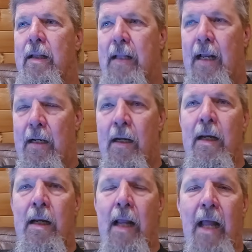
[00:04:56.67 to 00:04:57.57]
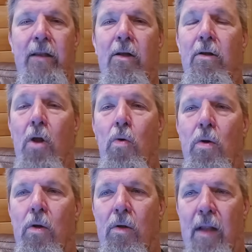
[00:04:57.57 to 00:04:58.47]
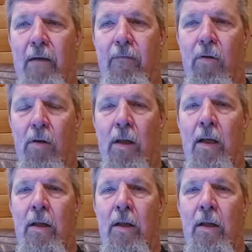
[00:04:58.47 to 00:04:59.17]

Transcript: that at the local level,